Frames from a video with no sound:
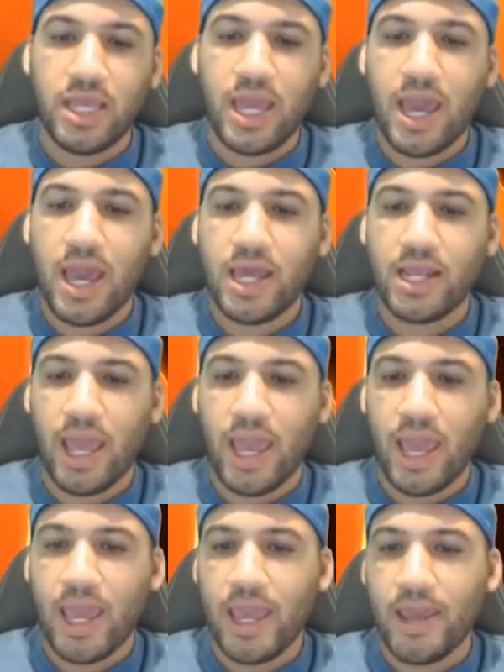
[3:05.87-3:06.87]

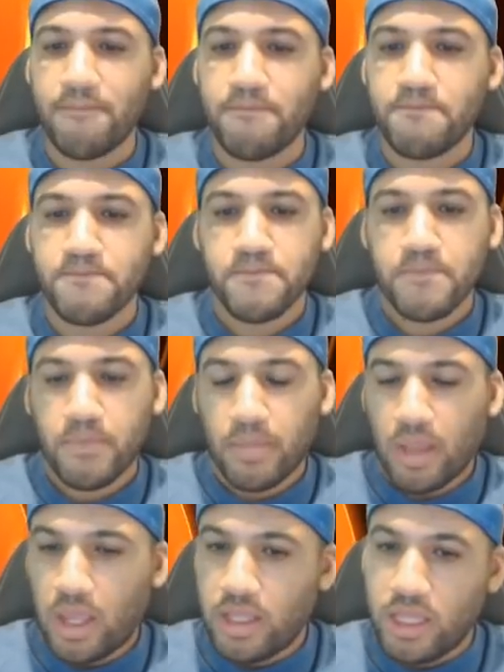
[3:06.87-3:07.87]
It
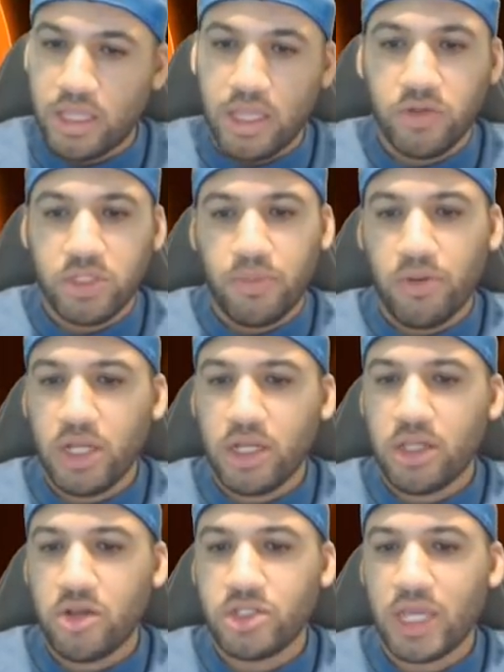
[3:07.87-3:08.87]
was a pretty
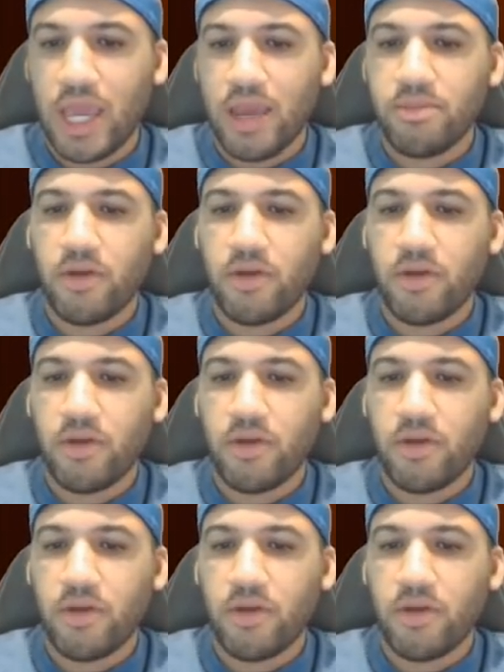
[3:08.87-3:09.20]
close game,